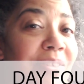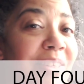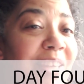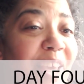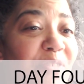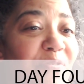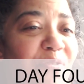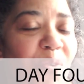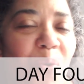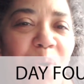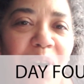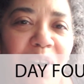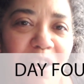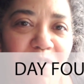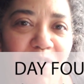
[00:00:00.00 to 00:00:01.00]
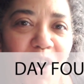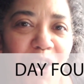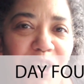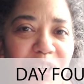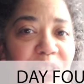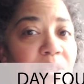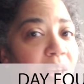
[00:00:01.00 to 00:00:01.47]
day 4 of
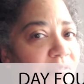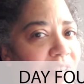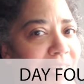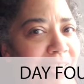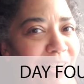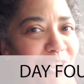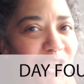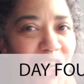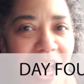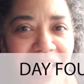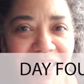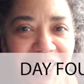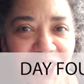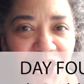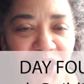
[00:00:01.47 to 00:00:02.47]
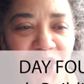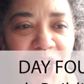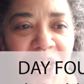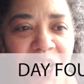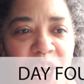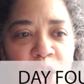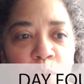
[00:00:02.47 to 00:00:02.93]
our 7-day challenge,
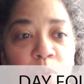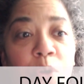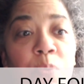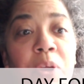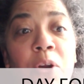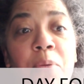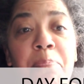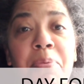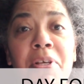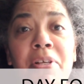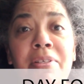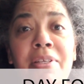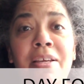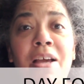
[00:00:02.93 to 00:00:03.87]
where we are building